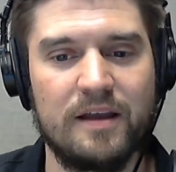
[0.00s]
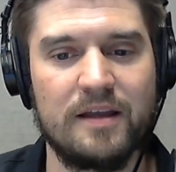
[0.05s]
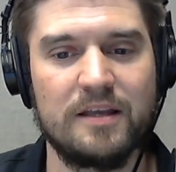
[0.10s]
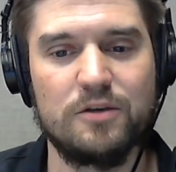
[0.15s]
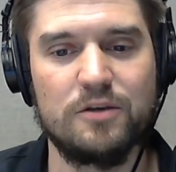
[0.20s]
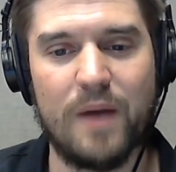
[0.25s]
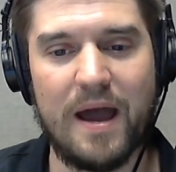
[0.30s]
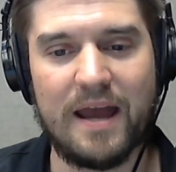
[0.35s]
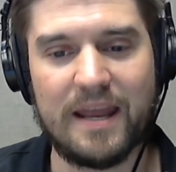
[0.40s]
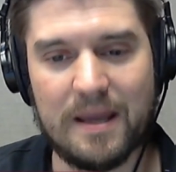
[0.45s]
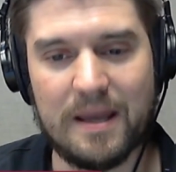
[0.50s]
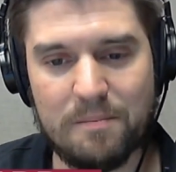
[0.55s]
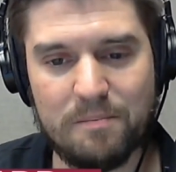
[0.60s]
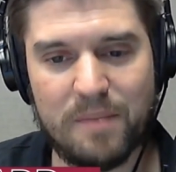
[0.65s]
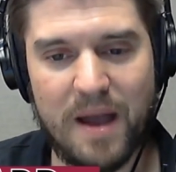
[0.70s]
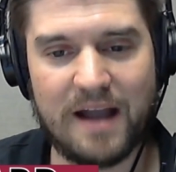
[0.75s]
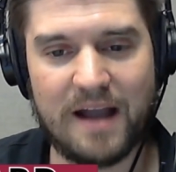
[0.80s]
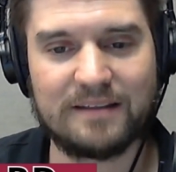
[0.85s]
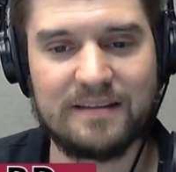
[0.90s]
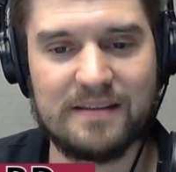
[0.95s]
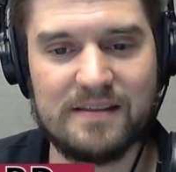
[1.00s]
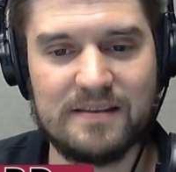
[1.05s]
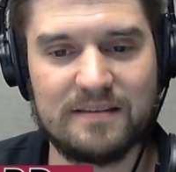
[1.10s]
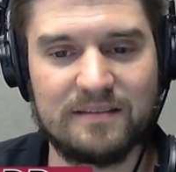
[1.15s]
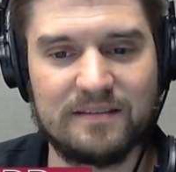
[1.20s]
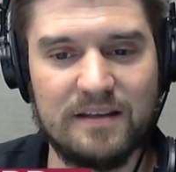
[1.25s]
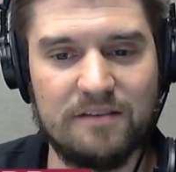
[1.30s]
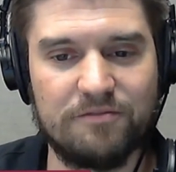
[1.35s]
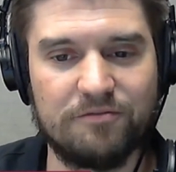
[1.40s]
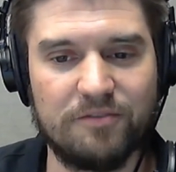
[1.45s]
You add him back to this
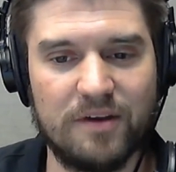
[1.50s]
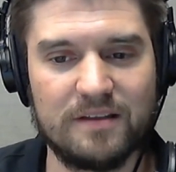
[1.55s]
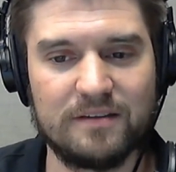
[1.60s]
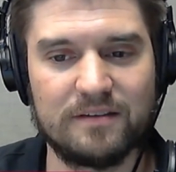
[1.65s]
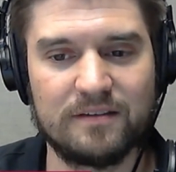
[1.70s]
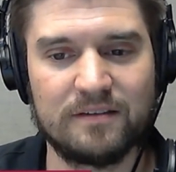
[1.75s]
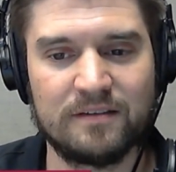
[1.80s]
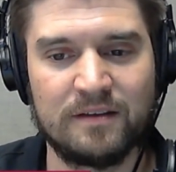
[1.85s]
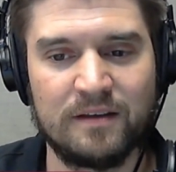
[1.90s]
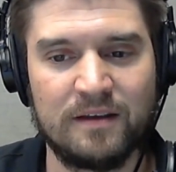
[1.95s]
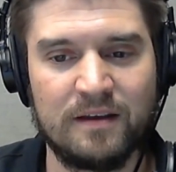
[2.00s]
defense.